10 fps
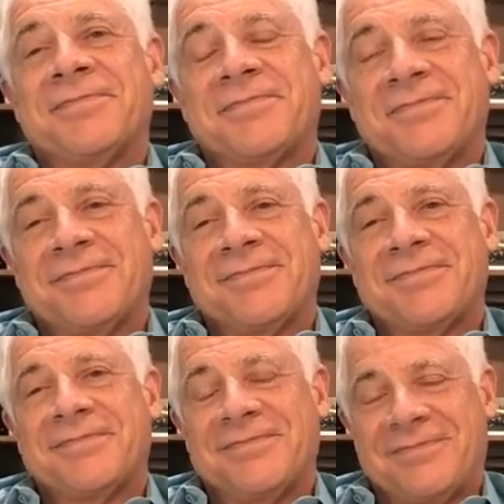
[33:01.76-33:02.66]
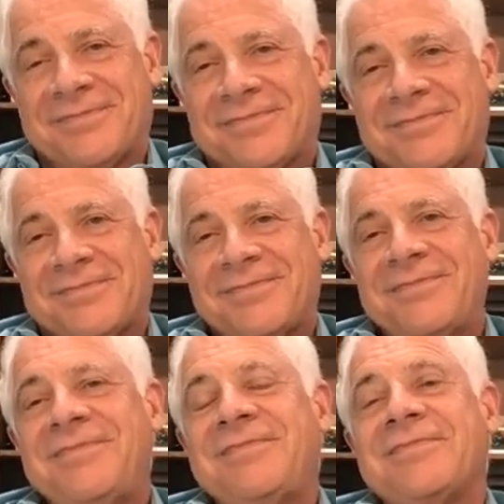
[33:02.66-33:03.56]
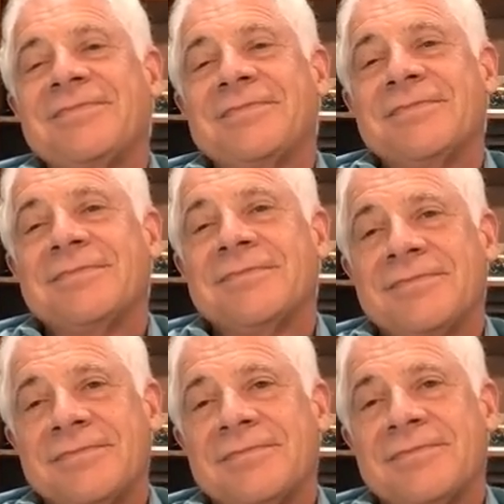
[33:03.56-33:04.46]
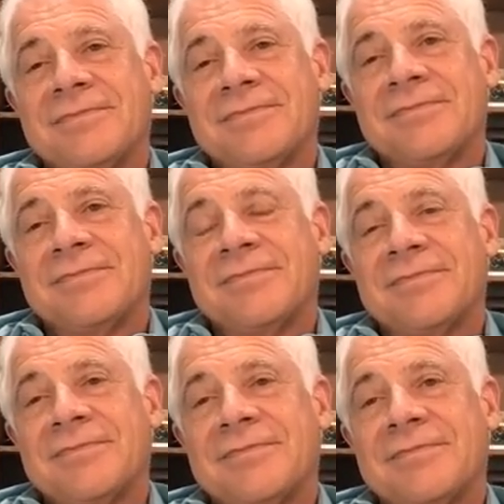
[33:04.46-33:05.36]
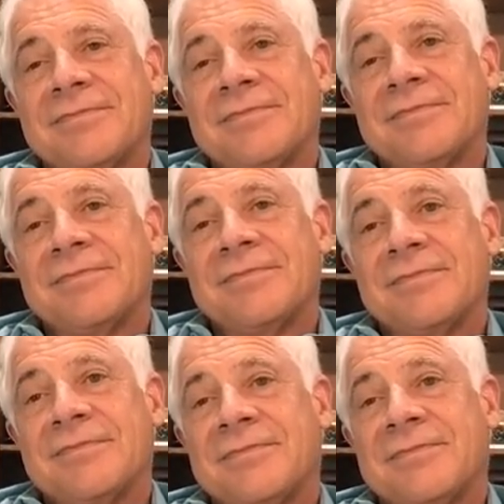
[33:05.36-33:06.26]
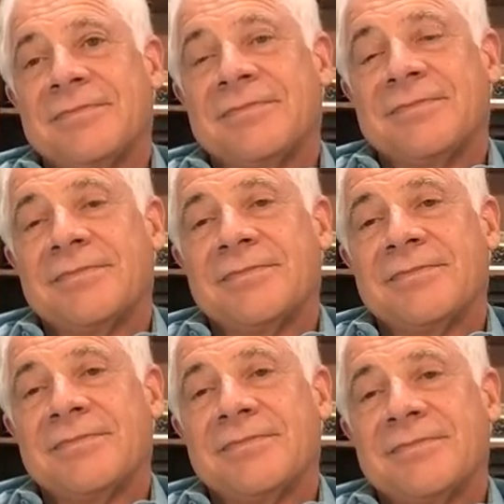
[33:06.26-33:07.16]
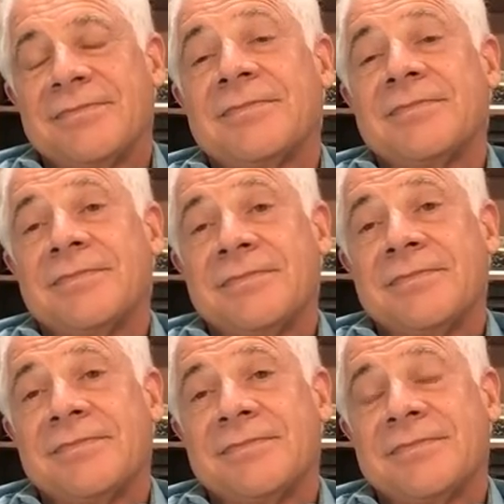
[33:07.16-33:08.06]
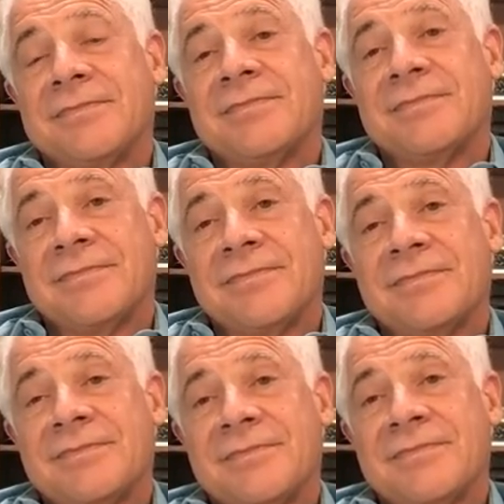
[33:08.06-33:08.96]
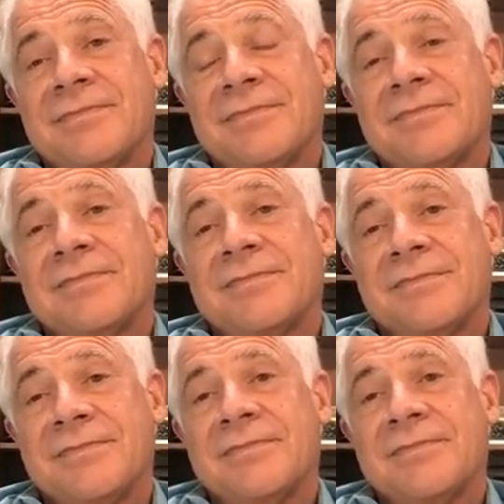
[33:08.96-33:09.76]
No words are spoken by the person on screen.